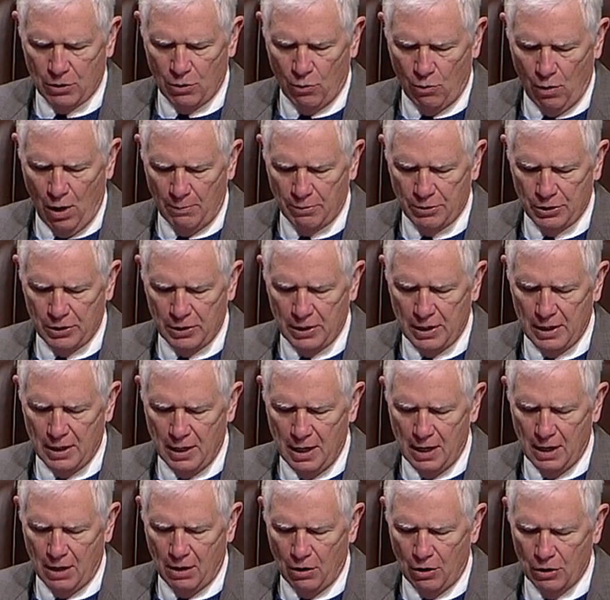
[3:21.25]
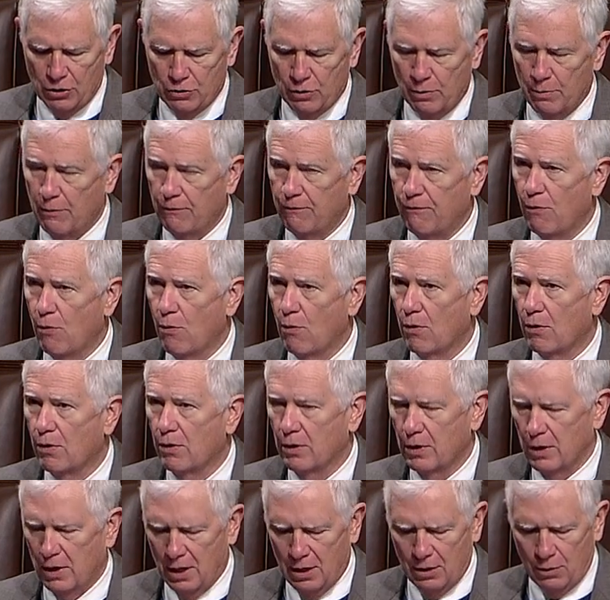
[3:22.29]
corruption in any country before?"
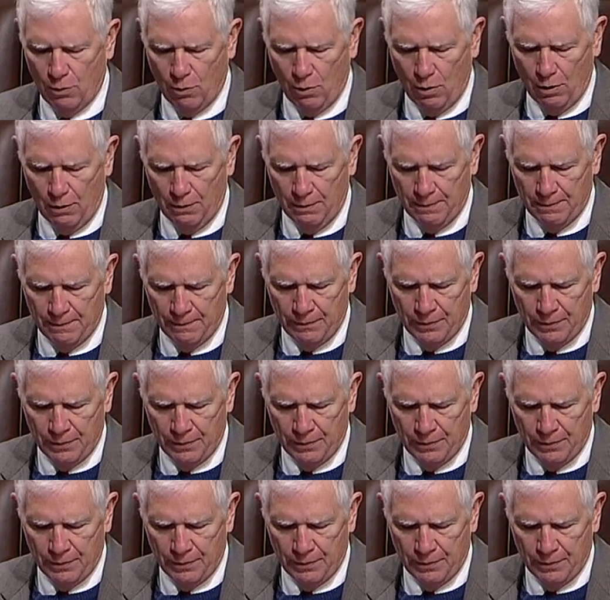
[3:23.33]
End quote.